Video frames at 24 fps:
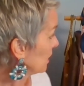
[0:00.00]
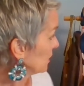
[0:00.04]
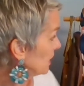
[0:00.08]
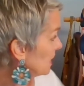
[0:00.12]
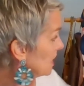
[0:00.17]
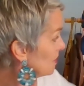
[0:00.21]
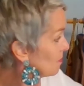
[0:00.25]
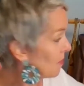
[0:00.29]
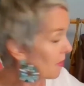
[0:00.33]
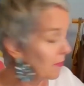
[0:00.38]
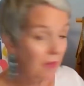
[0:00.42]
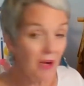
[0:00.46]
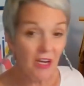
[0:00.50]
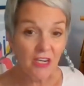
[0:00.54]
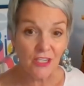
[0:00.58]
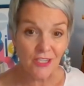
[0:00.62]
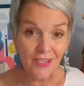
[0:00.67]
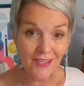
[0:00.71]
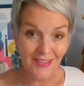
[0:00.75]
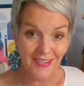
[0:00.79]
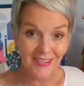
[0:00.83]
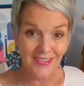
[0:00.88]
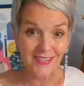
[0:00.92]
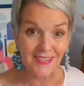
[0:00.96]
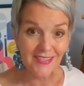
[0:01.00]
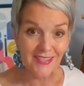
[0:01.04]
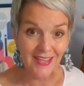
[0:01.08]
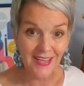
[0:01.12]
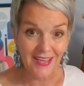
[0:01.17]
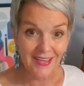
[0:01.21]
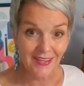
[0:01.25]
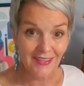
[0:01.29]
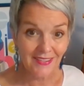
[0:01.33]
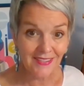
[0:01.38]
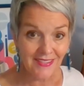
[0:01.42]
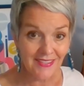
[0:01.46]
I'll keep a bunch of these
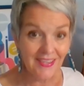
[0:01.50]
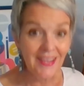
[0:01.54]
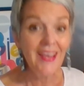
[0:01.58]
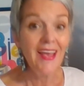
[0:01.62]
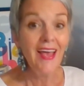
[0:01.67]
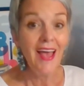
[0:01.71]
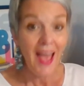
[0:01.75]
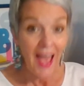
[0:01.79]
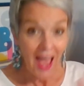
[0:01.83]
things